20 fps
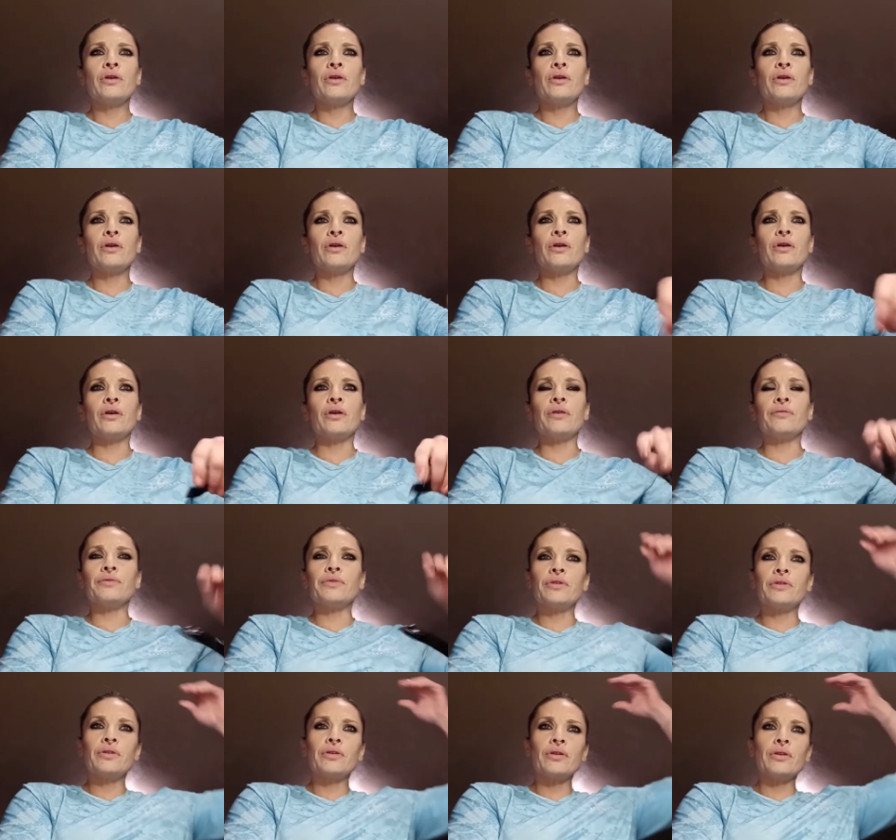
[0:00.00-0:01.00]
Um,
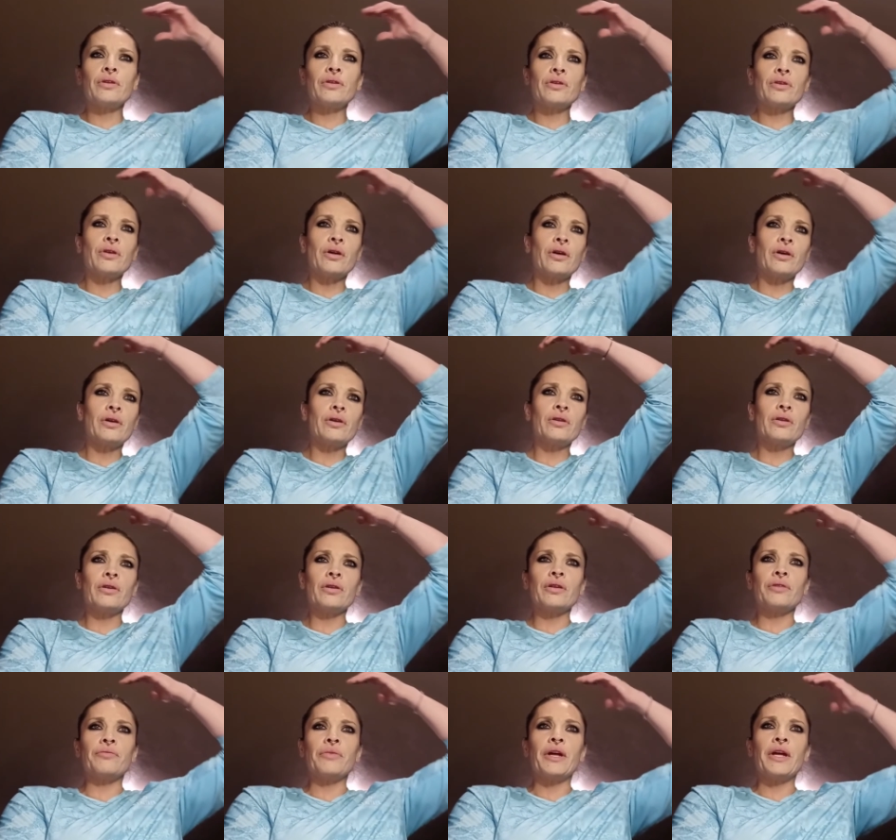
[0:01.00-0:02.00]

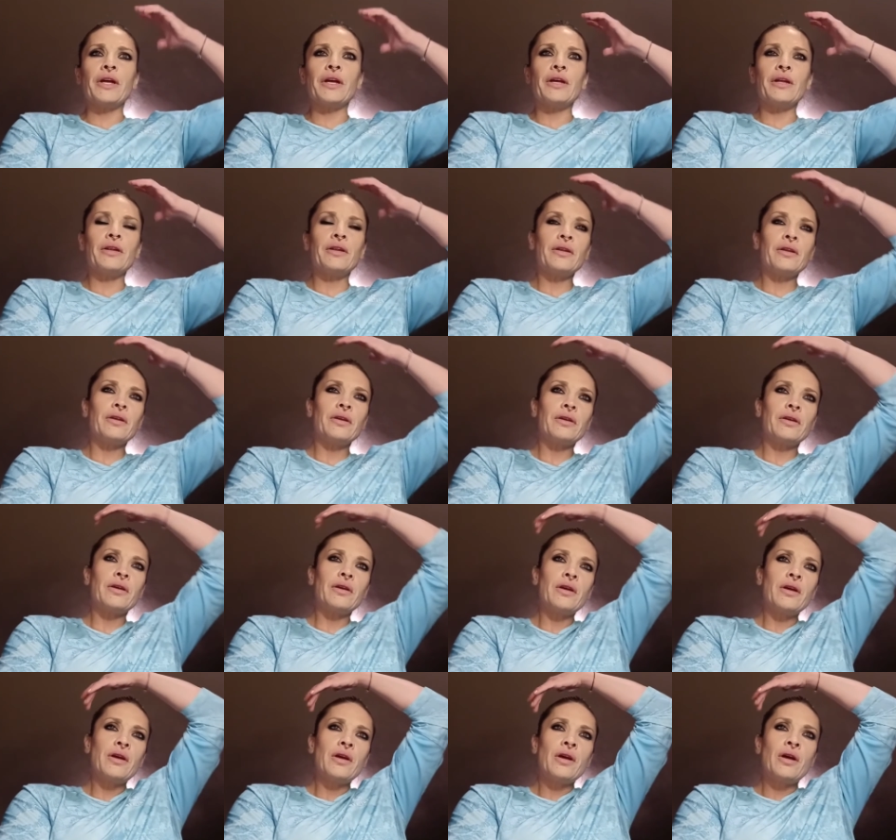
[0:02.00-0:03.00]
in my head,
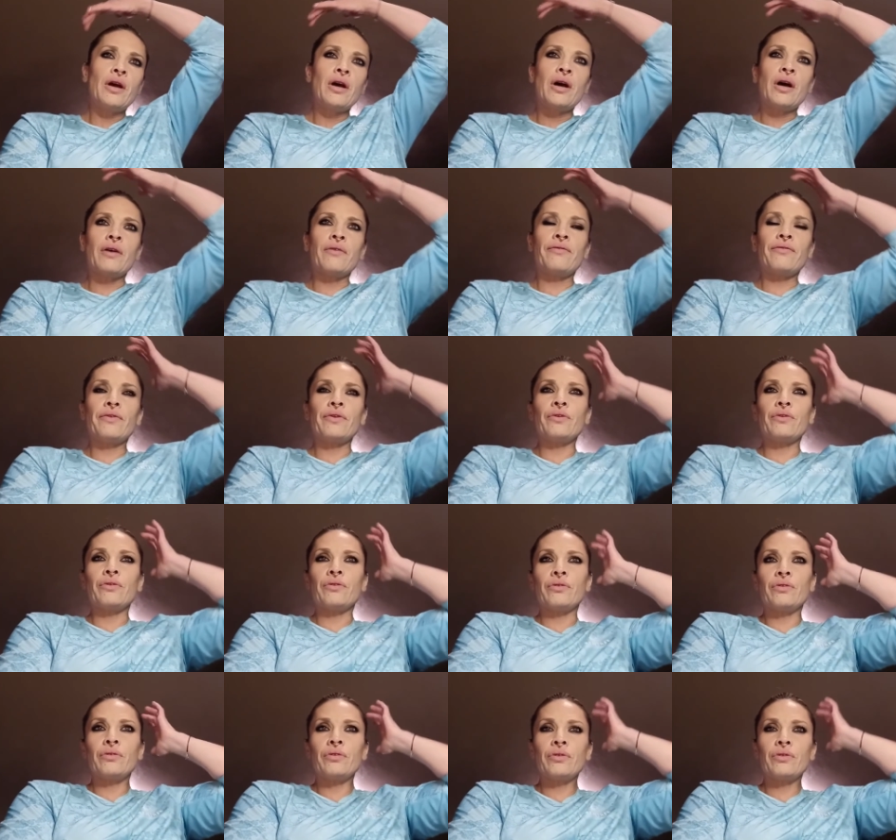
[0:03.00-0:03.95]
I feel